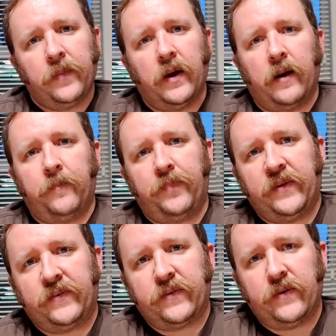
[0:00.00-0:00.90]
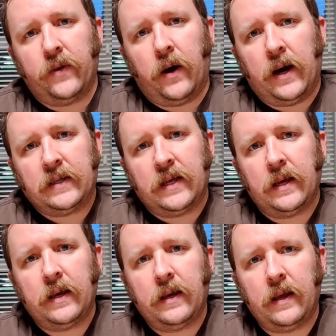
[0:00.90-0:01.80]
This is not
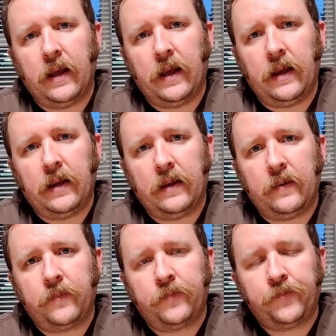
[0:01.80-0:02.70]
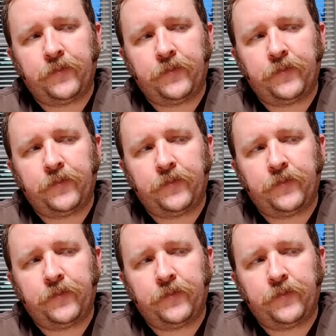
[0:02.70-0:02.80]
a